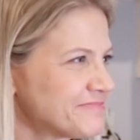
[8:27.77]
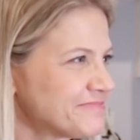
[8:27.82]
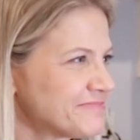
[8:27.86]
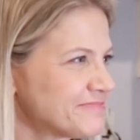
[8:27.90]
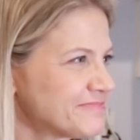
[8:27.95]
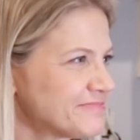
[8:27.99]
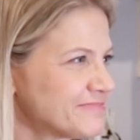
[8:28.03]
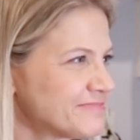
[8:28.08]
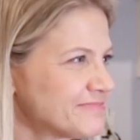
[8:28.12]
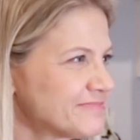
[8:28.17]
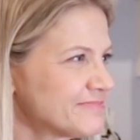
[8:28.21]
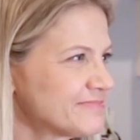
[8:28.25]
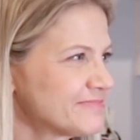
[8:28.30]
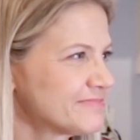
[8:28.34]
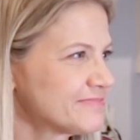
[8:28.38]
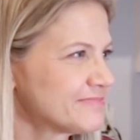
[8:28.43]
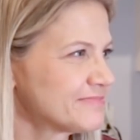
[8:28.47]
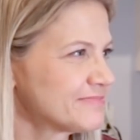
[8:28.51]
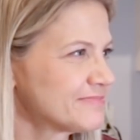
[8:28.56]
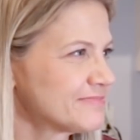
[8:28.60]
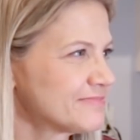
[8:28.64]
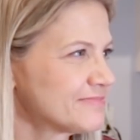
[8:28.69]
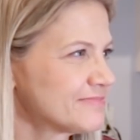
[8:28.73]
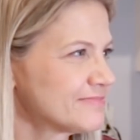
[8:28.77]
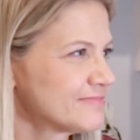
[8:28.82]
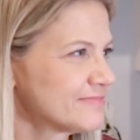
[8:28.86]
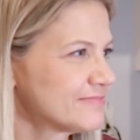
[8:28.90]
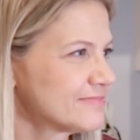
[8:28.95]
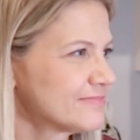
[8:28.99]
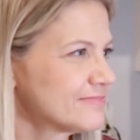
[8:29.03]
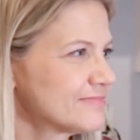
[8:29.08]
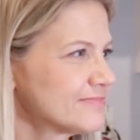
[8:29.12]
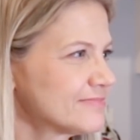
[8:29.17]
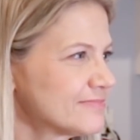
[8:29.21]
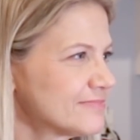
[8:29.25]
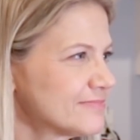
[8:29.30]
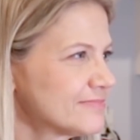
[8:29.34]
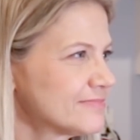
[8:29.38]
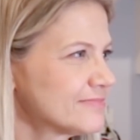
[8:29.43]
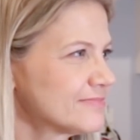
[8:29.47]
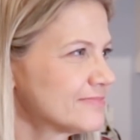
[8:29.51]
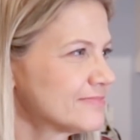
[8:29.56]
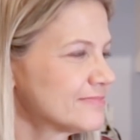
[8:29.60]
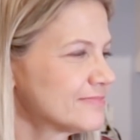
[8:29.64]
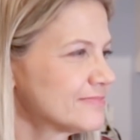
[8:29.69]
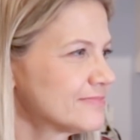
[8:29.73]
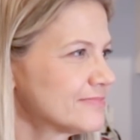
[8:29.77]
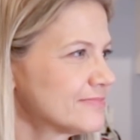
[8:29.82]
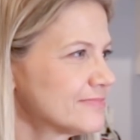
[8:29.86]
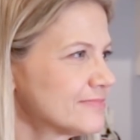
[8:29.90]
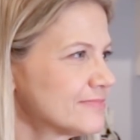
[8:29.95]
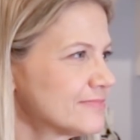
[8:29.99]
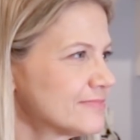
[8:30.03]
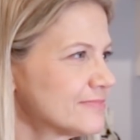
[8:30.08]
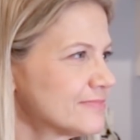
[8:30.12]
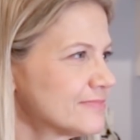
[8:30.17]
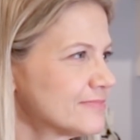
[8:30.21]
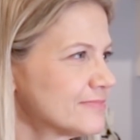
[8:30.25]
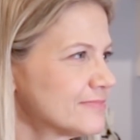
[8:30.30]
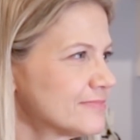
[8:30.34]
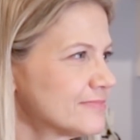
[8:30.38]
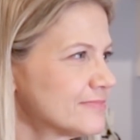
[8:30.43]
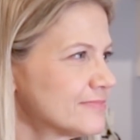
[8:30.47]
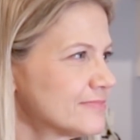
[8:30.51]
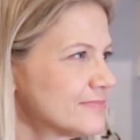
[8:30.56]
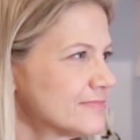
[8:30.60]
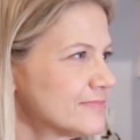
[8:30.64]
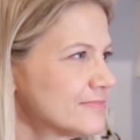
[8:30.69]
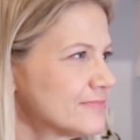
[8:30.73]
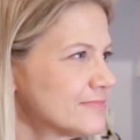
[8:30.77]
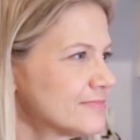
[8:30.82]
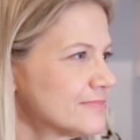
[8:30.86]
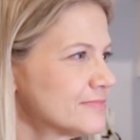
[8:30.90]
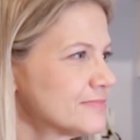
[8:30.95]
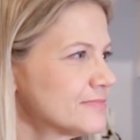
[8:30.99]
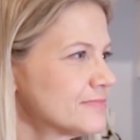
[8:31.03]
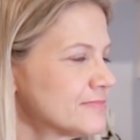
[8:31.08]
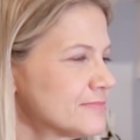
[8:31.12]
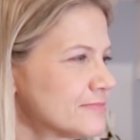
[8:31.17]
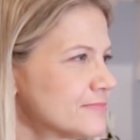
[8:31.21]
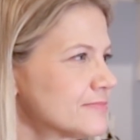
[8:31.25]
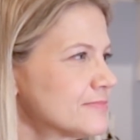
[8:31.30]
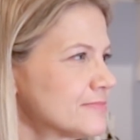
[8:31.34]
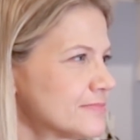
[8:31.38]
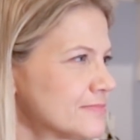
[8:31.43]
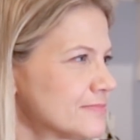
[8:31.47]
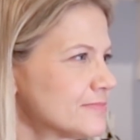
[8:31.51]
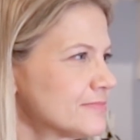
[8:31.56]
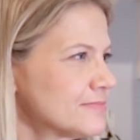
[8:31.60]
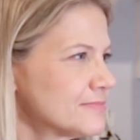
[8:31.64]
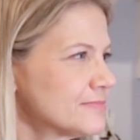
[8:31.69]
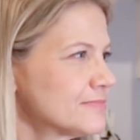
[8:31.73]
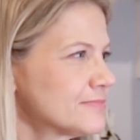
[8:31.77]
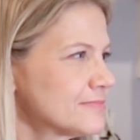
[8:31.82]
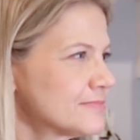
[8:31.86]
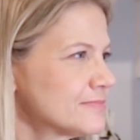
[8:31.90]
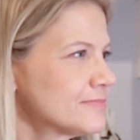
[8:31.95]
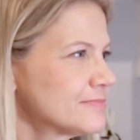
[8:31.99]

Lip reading: (silent)